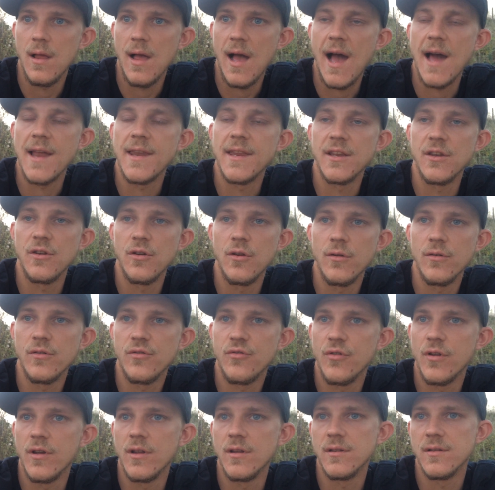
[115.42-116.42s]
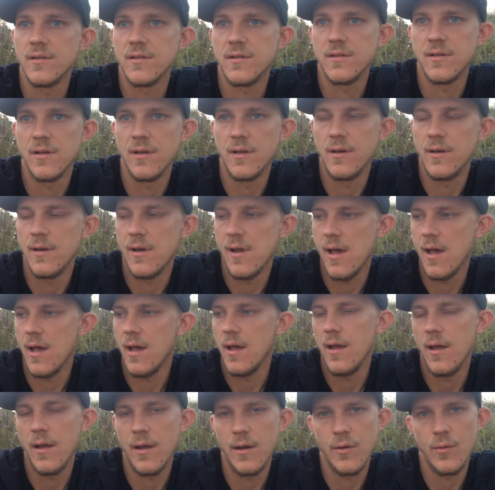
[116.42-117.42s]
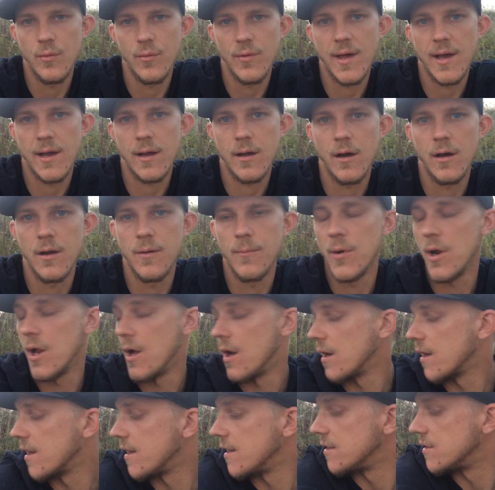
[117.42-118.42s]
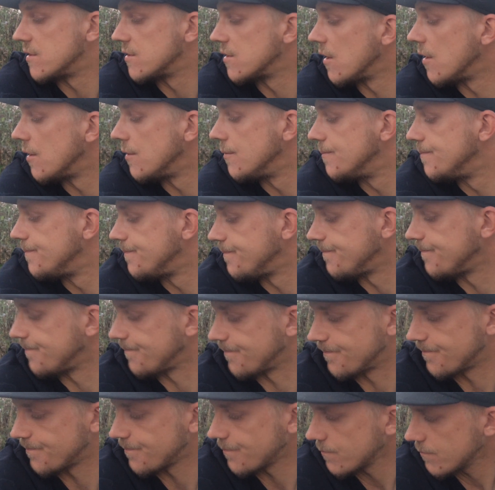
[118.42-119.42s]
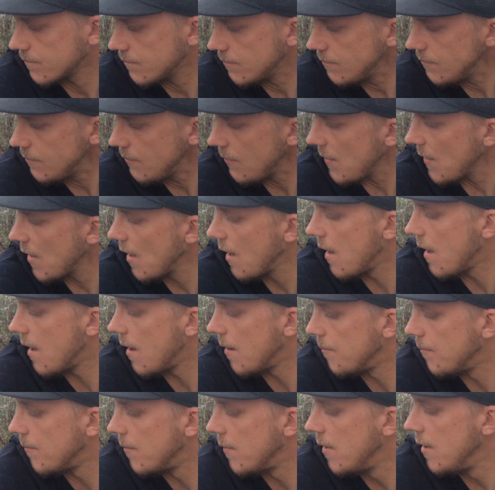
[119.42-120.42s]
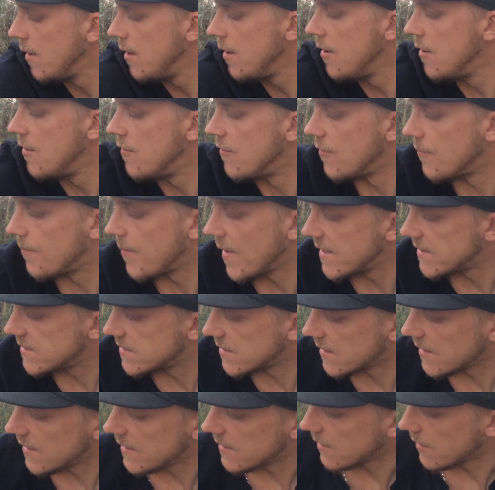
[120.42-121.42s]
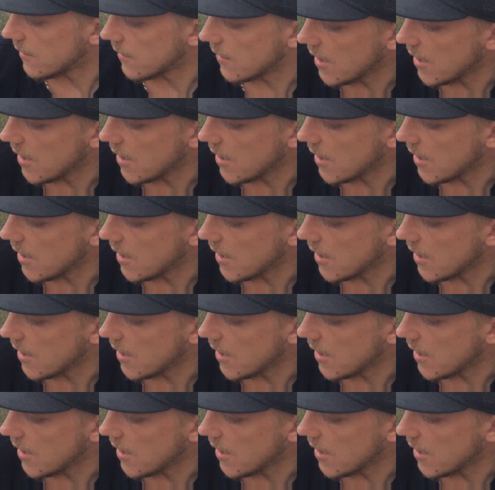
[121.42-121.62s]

added nutrients and all that kind of malarkey. So we've basically done a